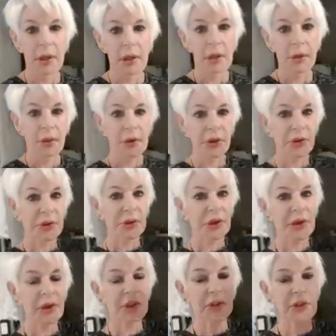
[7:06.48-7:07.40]
where you
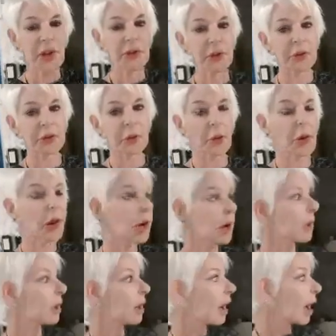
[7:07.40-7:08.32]
see this on the
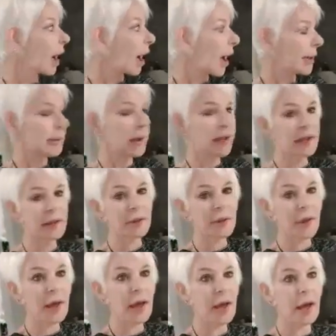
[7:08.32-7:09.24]
door, I
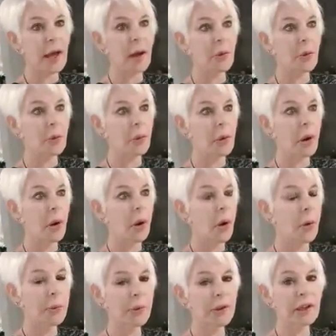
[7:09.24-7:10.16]
made the
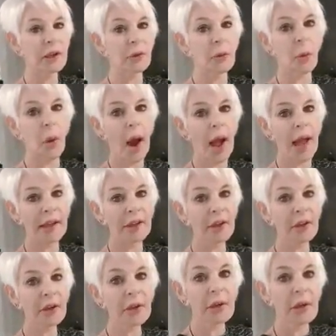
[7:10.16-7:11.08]
opening
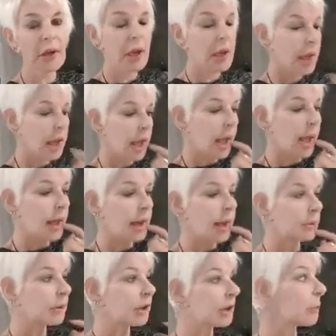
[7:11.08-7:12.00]
wider
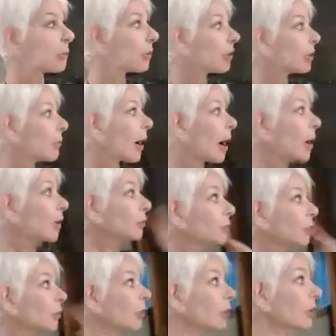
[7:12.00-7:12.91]
and I'm going to put a
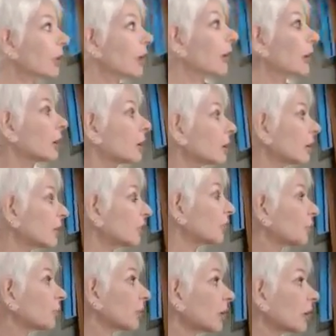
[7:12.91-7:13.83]
barn door there.
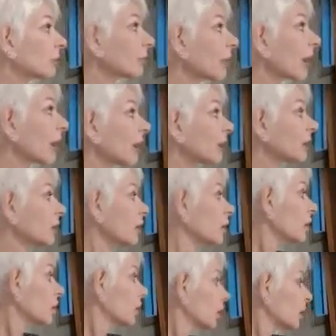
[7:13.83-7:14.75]
It's being made
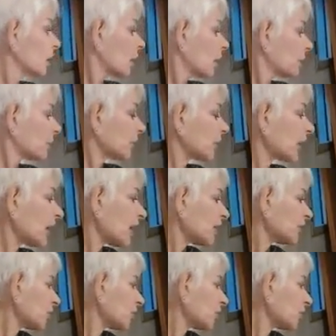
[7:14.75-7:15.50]
because